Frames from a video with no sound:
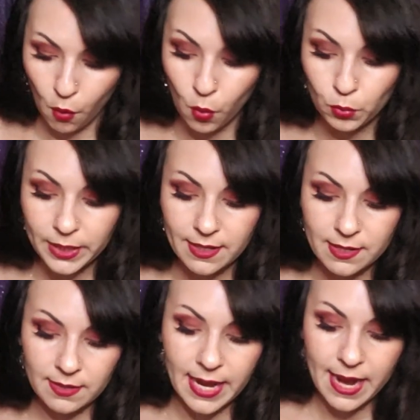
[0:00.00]
only to
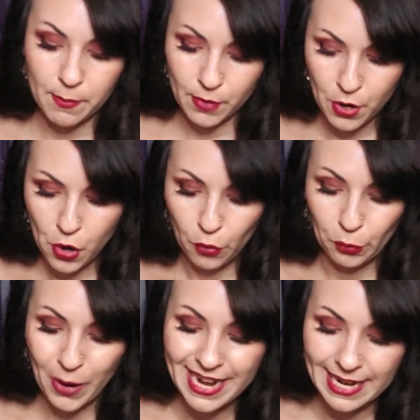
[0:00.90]
slam
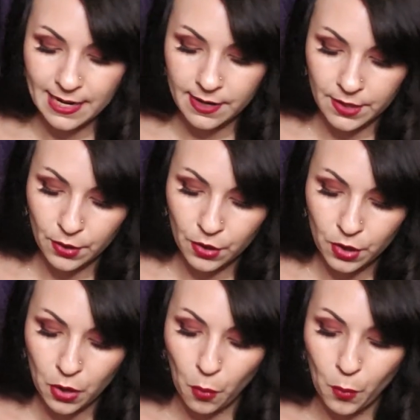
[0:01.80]
right into the
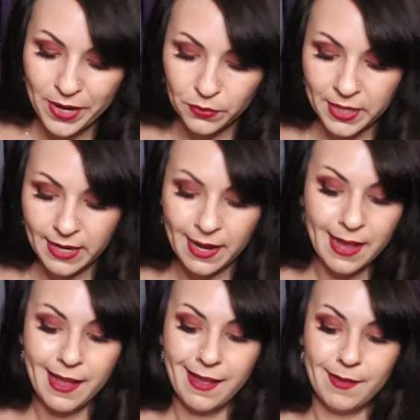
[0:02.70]
hook-wielding
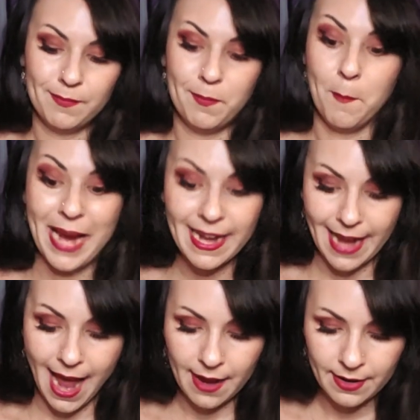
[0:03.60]

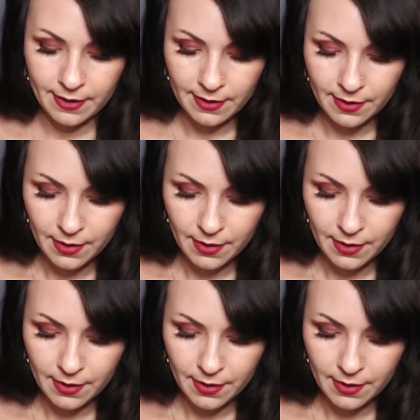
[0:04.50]
maniac.